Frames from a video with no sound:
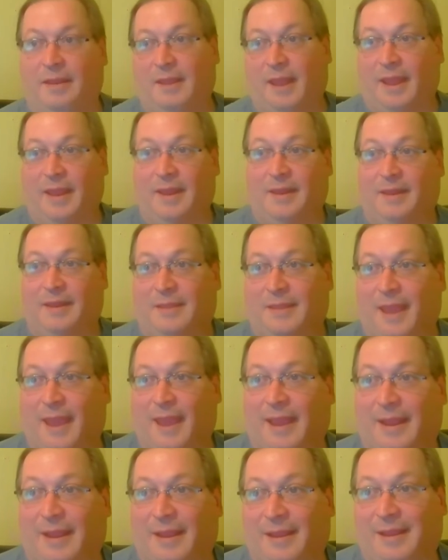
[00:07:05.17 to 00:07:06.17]
and
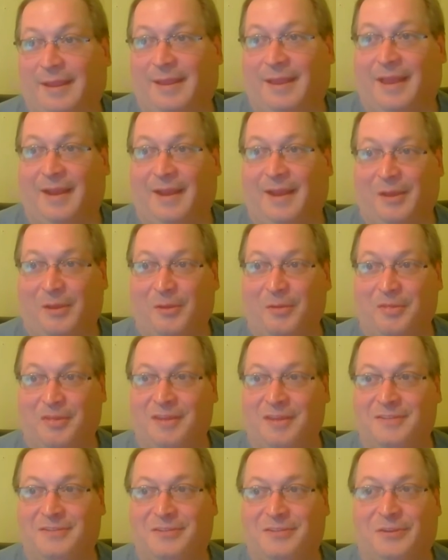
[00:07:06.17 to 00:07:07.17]
that kind of goes
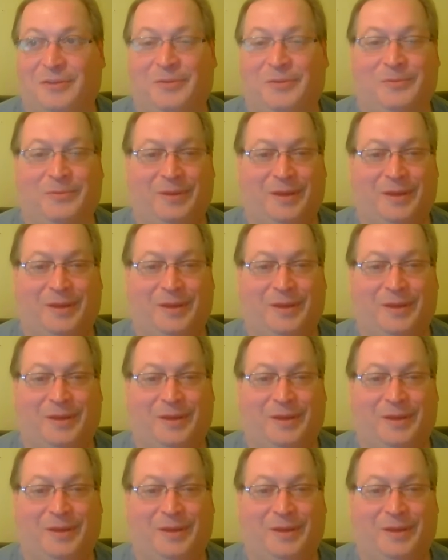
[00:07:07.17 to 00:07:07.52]
into